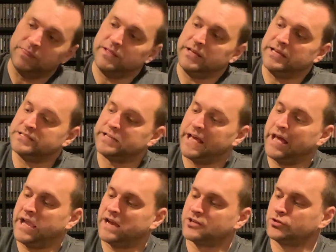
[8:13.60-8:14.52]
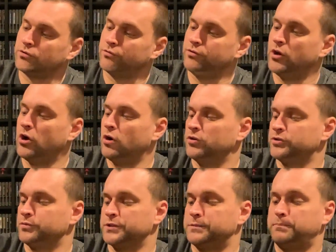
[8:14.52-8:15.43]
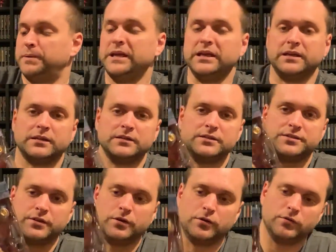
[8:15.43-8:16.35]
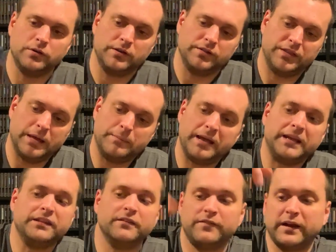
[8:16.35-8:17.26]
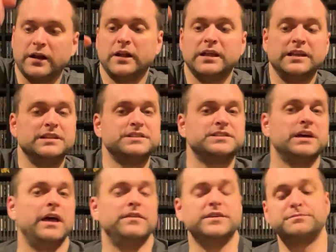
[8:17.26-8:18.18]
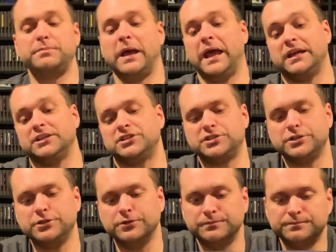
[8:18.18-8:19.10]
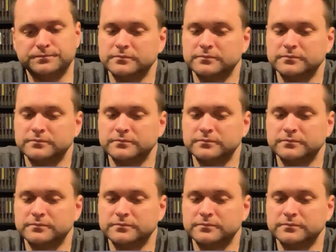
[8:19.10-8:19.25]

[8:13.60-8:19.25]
his actual nose was pink, so they made the variant inside this package too.